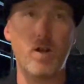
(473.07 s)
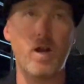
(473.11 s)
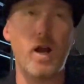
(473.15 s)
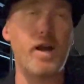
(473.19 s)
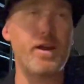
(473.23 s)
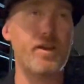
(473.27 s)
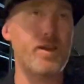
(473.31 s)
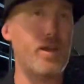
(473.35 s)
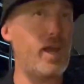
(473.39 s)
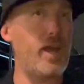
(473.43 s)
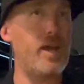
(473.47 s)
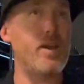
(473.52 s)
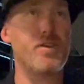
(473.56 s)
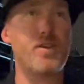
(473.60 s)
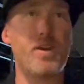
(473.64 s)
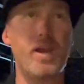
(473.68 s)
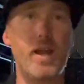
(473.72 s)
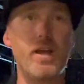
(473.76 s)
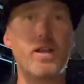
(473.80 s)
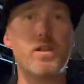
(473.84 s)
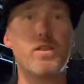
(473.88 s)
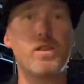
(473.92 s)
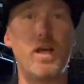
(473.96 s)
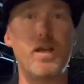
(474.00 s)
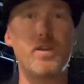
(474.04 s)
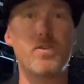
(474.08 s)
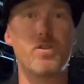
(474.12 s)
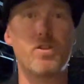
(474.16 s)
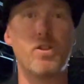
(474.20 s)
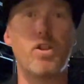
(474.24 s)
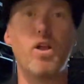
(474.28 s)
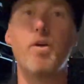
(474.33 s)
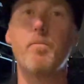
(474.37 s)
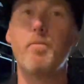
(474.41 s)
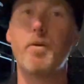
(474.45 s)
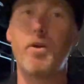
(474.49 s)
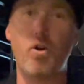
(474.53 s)
I can't take less
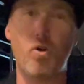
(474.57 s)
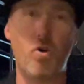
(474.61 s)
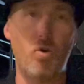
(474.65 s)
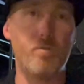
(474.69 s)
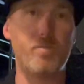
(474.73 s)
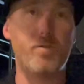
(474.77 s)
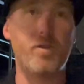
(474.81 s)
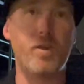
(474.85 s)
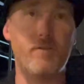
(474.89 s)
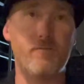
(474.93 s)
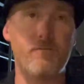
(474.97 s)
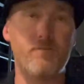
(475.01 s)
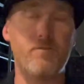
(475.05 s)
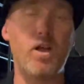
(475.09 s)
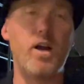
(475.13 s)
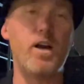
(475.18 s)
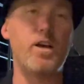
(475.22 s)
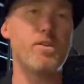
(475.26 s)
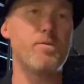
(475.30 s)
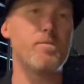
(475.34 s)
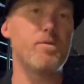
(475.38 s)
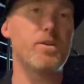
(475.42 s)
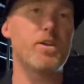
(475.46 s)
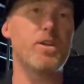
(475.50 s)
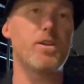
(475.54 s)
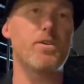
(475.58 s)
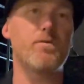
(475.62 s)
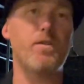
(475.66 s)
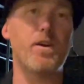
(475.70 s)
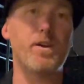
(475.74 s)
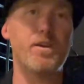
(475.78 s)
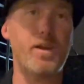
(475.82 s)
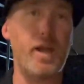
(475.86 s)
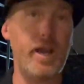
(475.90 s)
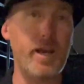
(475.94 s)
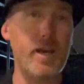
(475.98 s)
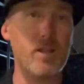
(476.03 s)
club and hope that it flies, because if I
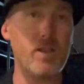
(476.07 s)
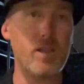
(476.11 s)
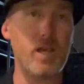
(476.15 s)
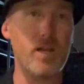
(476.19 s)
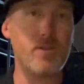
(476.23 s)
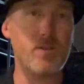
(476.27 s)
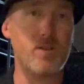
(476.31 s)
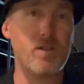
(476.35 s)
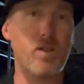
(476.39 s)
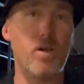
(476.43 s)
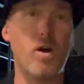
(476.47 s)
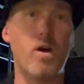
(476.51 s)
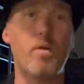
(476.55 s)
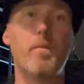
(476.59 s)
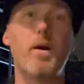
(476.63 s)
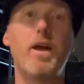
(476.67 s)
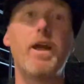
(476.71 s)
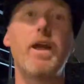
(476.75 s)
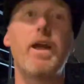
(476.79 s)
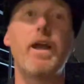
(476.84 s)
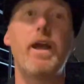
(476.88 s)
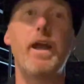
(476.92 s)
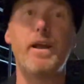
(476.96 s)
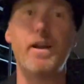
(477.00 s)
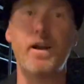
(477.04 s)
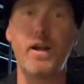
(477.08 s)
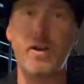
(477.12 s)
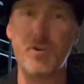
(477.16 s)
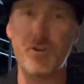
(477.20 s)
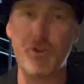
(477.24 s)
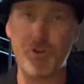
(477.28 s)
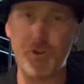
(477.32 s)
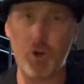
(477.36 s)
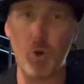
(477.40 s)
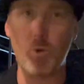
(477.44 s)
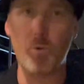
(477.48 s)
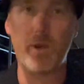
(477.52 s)
take less club and I
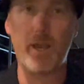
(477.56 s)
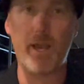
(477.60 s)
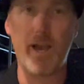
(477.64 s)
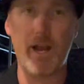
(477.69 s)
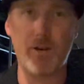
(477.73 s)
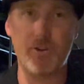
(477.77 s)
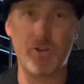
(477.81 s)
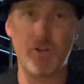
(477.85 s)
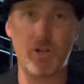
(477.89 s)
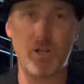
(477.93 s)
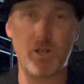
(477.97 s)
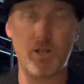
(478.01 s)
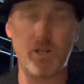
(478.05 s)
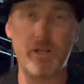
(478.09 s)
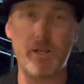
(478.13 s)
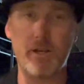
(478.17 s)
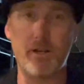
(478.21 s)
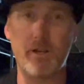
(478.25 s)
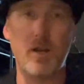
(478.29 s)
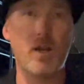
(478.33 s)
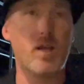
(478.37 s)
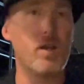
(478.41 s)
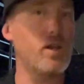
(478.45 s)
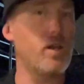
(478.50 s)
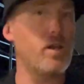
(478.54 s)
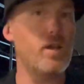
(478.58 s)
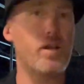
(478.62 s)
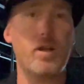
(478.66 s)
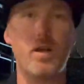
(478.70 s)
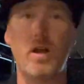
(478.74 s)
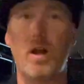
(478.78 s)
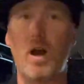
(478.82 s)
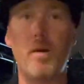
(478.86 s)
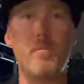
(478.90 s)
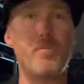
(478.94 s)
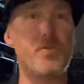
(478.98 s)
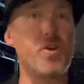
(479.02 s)
don't catch it clean,
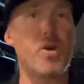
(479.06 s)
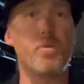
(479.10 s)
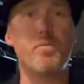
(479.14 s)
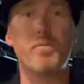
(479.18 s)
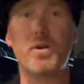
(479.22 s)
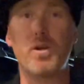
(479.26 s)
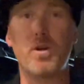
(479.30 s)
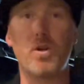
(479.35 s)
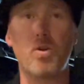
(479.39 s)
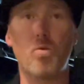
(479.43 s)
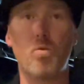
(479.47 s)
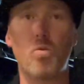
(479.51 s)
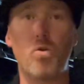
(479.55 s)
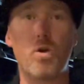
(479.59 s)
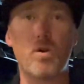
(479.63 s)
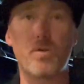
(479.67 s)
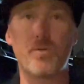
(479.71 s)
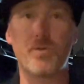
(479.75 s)
I'm dumping into the water